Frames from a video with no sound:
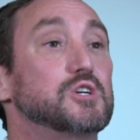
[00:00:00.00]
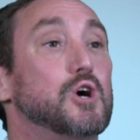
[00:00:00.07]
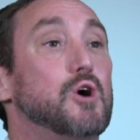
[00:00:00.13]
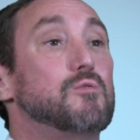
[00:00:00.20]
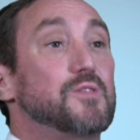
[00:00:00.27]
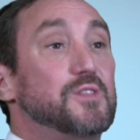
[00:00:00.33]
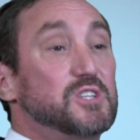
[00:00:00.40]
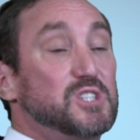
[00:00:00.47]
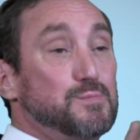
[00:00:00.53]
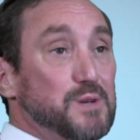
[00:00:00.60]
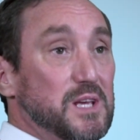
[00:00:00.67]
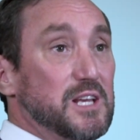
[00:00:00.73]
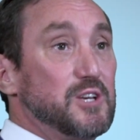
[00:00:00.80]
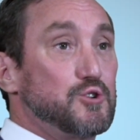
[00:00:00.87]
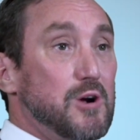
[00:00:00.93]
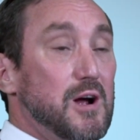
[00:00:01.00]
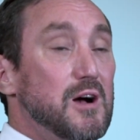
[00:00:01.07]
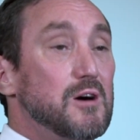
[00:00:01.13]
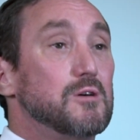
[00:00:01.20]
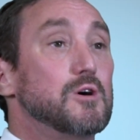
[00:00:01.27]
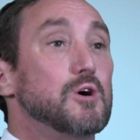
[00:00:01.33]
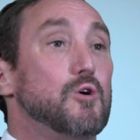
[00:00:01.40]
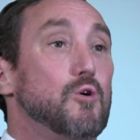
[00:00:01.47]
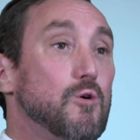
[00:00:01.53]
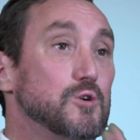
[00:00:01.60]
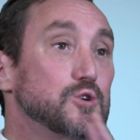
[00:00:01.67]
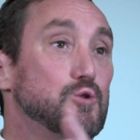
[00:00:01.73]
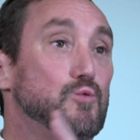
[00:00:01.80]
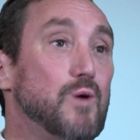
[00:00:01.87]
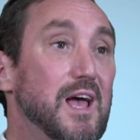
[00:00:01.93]
to go with a speedy trial
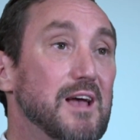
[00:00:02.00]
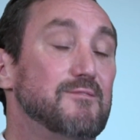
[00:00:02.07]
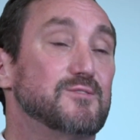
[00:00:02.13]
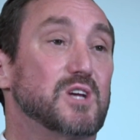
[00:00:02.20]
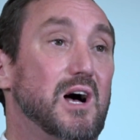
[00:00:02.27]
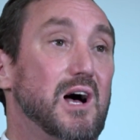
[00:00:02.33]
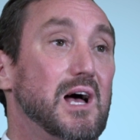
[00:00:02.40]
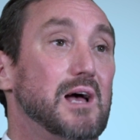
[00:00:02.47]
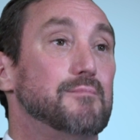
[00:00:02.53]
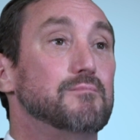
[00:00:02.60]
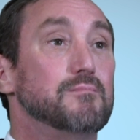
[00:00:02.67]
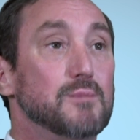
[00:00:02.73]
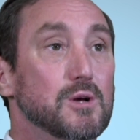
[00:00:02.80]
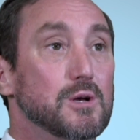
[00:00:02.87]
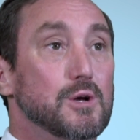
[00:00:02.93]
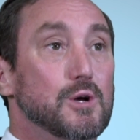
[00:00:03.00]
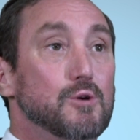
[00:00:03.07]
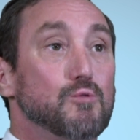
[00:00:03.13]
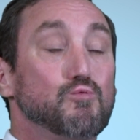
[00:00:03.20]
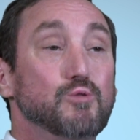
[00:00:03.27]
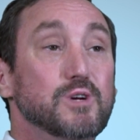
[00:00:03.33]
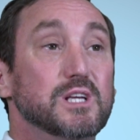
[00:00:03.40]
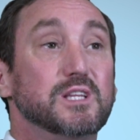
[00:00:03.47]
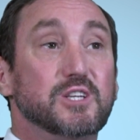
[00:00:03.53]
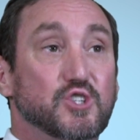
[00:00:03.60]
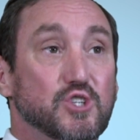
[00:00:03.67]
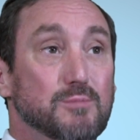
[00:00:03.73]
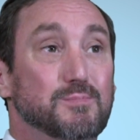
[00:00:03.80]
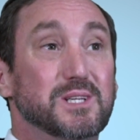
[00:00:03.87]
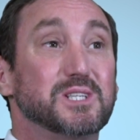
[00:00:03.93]
or to waive time really
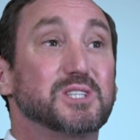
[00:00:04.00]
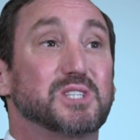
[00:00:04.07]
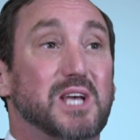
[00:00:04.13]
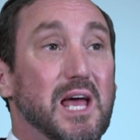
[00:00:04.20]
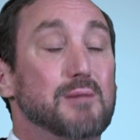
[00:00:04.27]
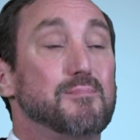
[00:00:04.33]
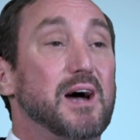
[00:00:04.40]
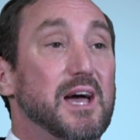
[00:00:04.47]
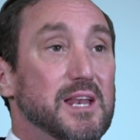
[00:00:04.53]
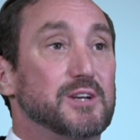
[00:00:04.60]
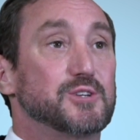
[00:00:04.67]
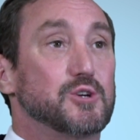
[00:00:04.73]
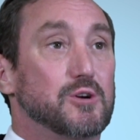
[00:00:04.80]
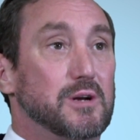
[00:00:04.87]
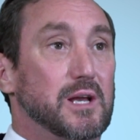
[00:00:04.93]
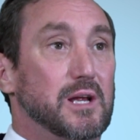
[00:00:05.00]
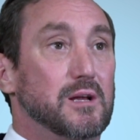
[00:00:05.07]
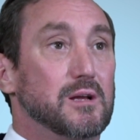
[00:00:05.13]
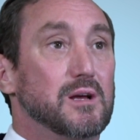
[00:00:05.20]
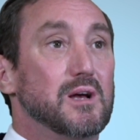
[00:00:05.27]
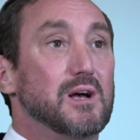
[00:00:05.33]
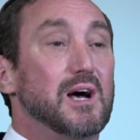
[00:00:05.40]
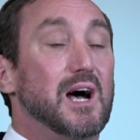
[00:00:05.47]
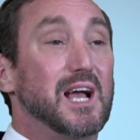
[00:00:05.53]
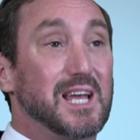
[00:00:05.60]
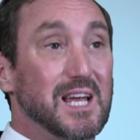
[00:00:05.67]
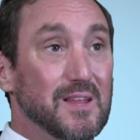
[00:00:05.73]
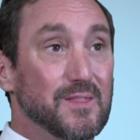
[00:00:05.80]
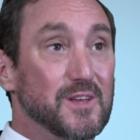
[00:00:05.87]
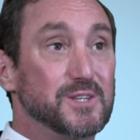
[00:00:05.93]
should be decided by an attorney.
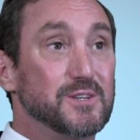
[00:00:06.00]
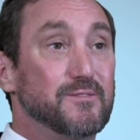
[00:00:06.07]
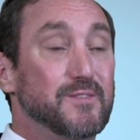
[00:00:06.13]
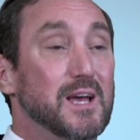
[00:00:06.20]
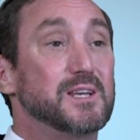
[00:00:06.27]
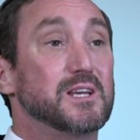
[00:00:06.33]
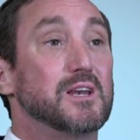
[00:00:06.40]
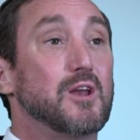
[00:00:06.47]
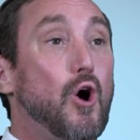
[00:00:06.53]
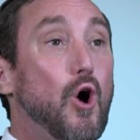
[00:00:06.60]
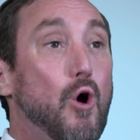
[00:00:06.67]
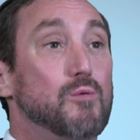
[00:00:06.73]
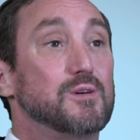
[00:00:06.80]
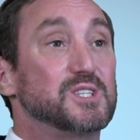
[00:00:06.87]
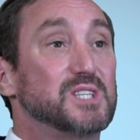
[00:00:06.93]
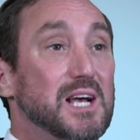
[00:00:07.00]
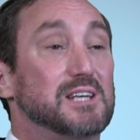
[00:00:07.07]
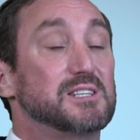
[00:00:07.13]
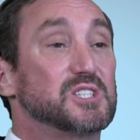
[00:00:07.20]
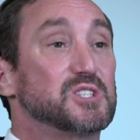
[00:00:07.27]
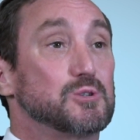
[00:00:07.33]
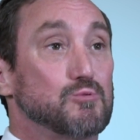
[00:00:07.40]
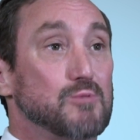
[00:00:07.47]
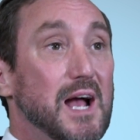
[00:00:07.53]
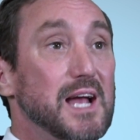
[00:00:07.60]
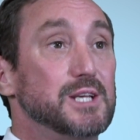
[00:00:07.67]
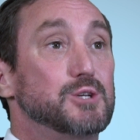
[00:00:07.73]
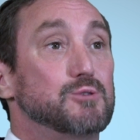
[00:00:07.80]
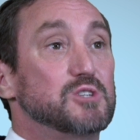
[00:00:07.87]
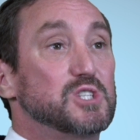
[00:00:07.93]
Again, the defendant always has the
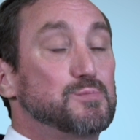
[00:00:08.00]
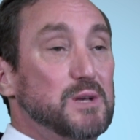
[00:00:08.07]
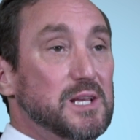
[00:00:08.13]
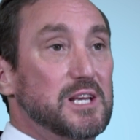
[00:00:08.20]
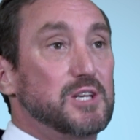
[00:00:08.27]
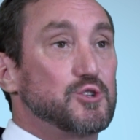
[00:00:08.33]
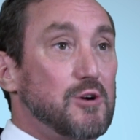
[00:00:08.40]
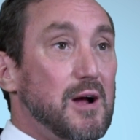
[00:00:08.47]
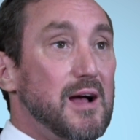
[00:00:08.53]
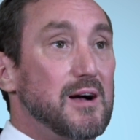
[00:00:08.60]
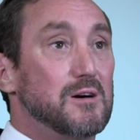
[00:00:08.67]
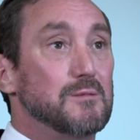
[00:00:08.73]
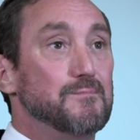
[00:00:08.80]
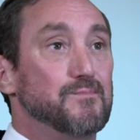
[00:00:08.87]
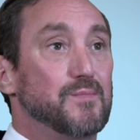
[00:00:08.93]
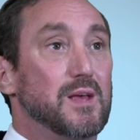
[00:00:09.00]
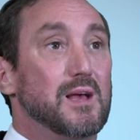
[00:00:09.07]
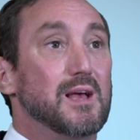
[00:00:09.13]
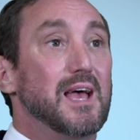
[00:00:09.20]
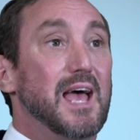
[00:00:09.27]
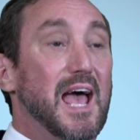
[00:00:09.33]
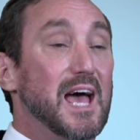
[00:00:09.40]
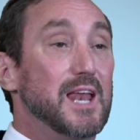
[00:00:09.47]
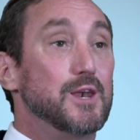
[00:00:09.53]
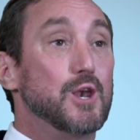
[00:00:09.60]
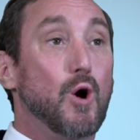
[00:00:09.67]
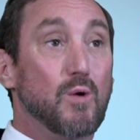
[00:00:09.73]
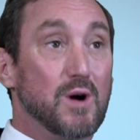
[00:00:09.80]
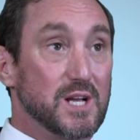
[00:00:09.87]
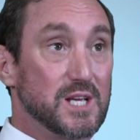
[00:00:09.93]
right to a speedy trial, and
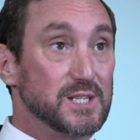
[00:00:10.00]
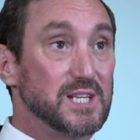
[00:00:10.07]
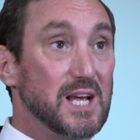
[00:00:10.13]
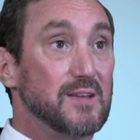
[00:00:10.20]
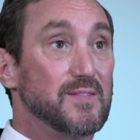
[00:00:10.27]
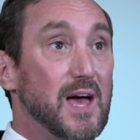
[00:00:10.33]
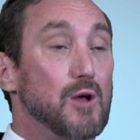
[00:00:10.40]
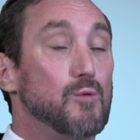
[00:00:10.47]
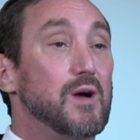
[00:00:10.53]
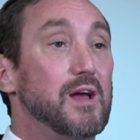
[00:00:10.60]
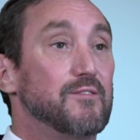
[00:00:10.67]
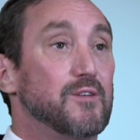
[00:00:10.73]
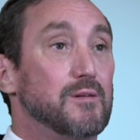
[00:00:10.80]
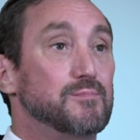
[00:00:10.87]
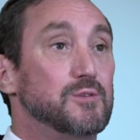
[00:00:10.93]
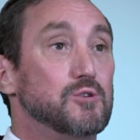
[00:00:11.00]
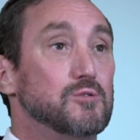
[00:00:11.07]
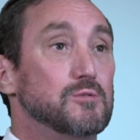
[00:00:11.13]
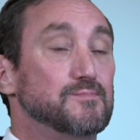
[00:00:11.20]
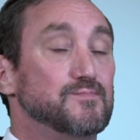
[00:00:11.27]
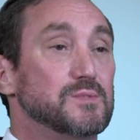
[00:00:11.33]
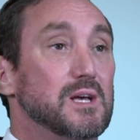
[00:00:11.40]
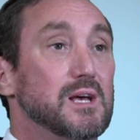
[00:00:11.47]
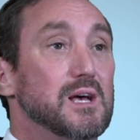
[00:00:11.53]
no one can take that away from you.